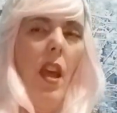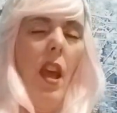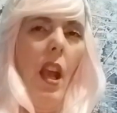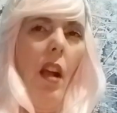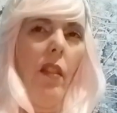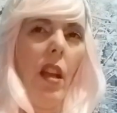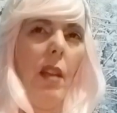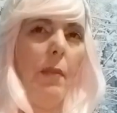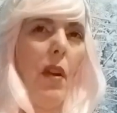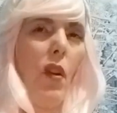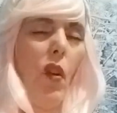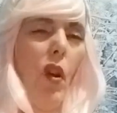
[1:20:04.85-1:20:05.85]
Healing,
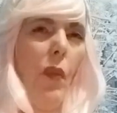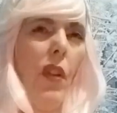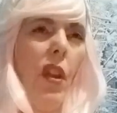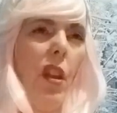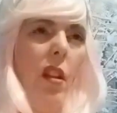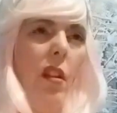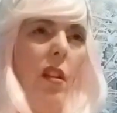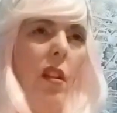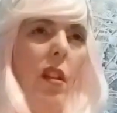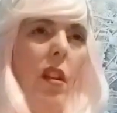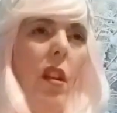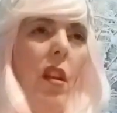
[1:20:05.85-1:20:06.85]
but going within.
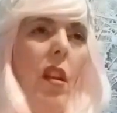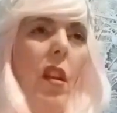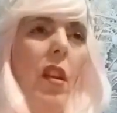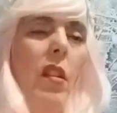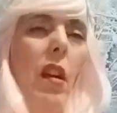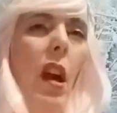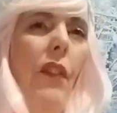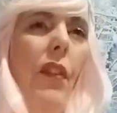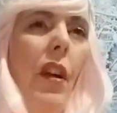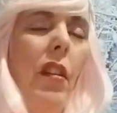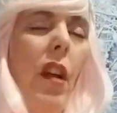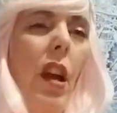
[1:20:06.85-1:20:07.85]
I
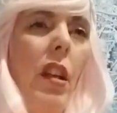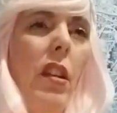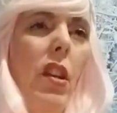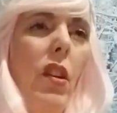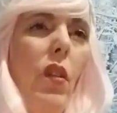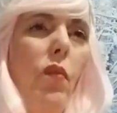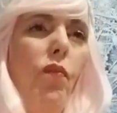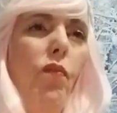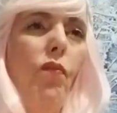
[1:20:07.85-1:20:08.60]
feel like you